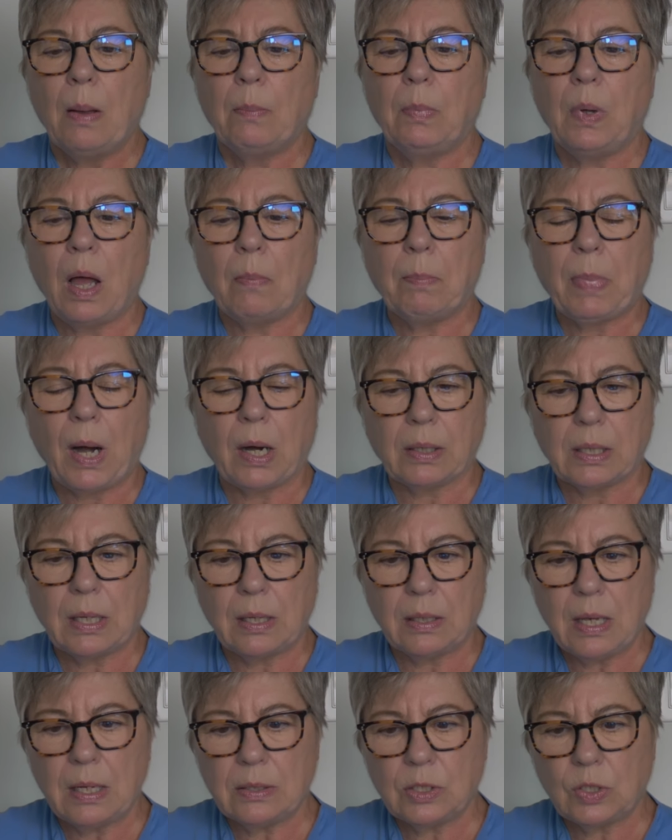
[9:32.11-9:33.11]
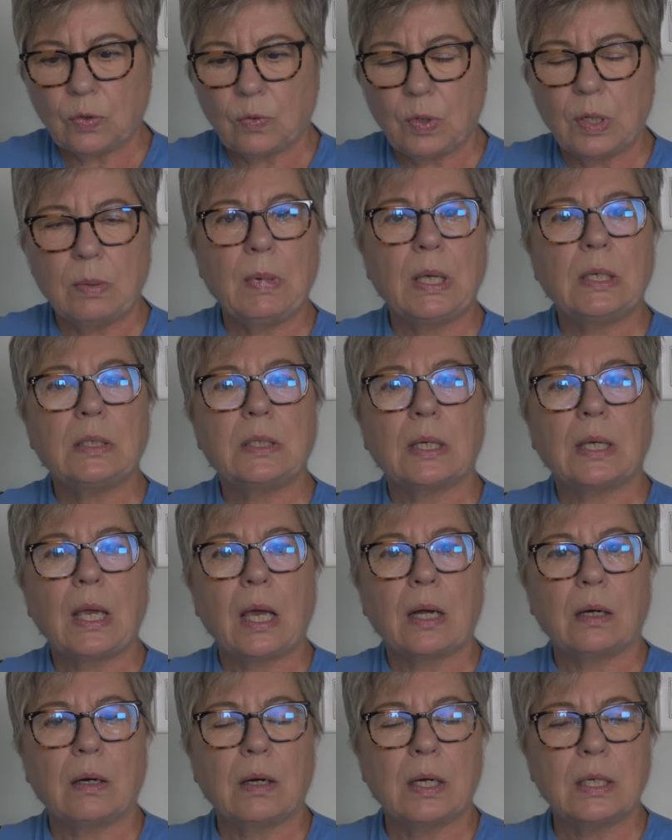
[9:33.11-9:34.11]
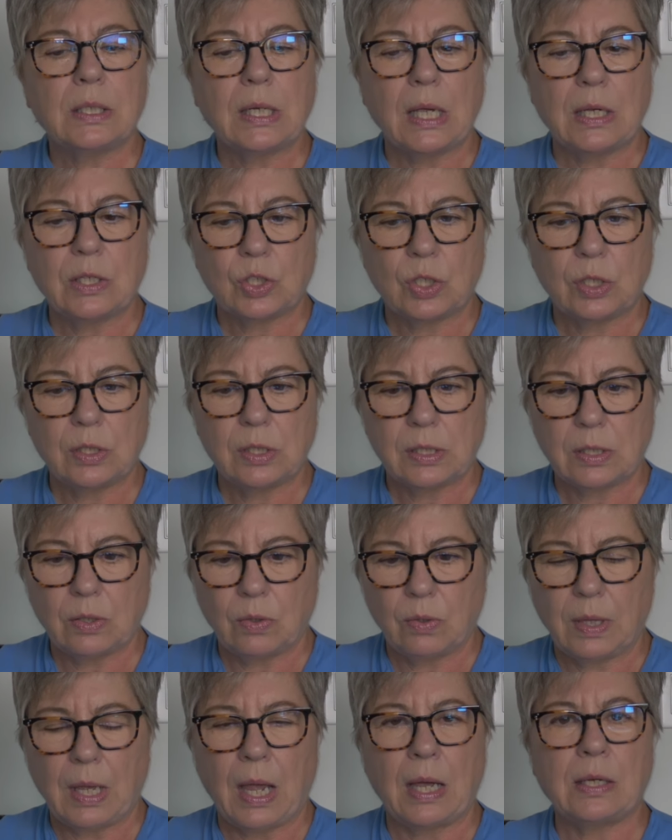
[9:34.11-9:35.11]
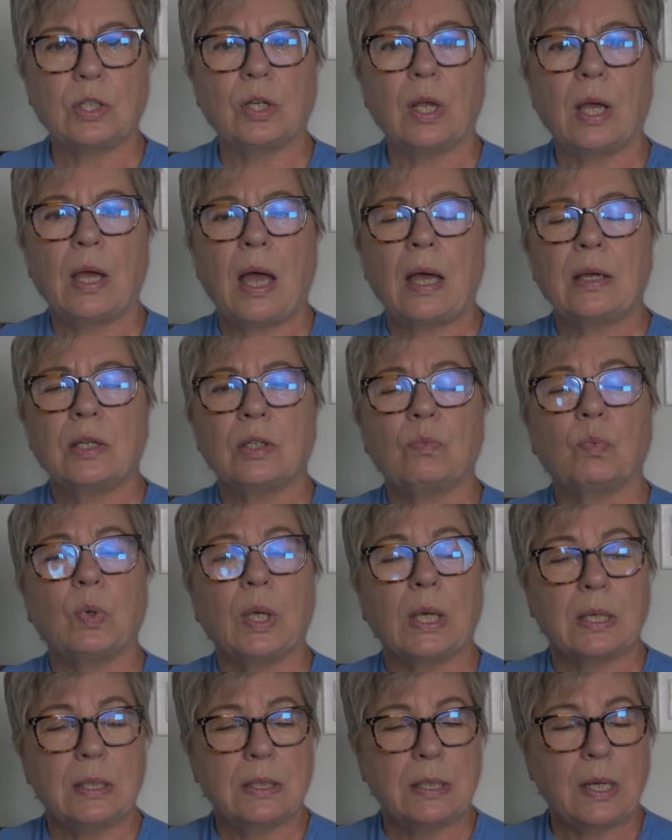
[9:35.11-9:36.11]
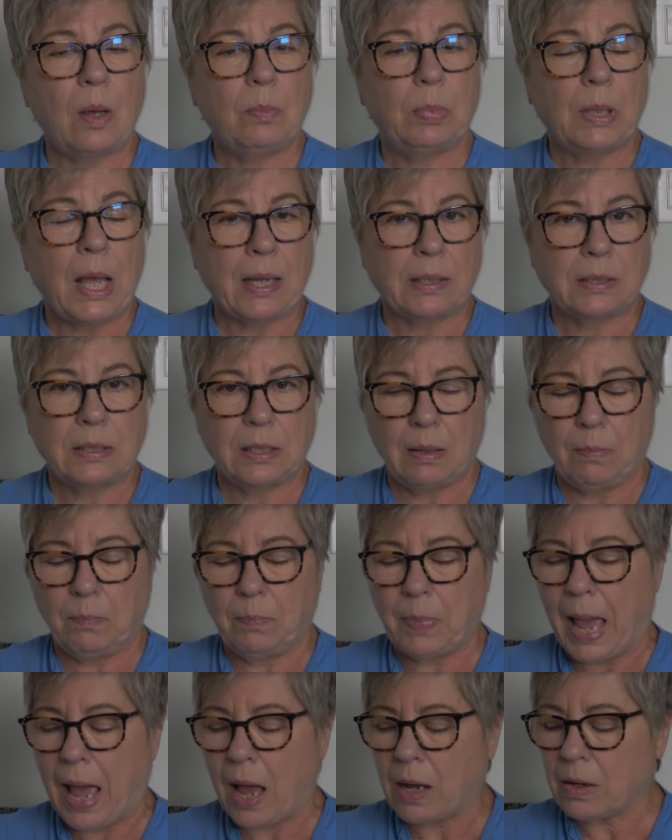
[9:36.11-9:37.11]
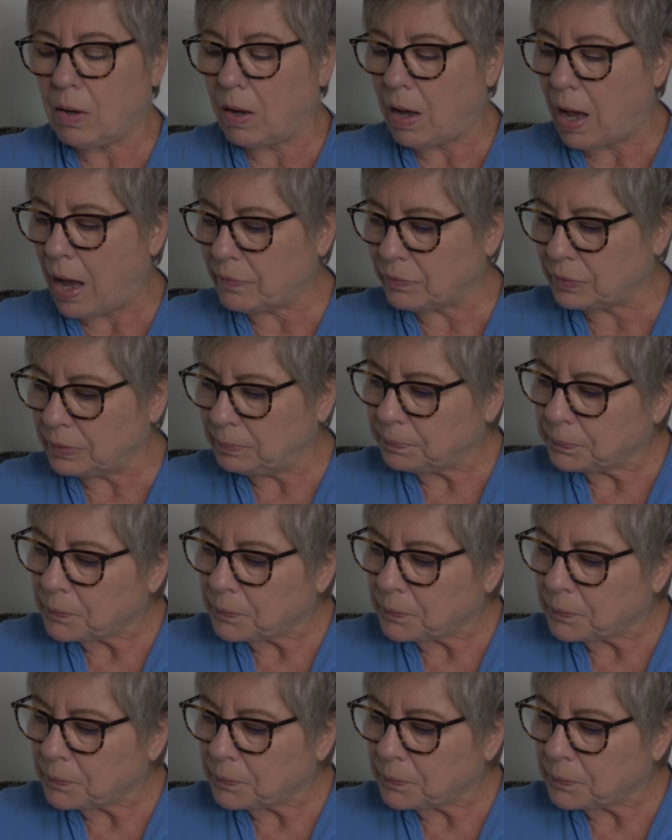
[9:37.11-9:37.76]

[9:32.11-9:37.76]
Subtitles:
but barking and screaming to get our attention so that we can tell Black to back off.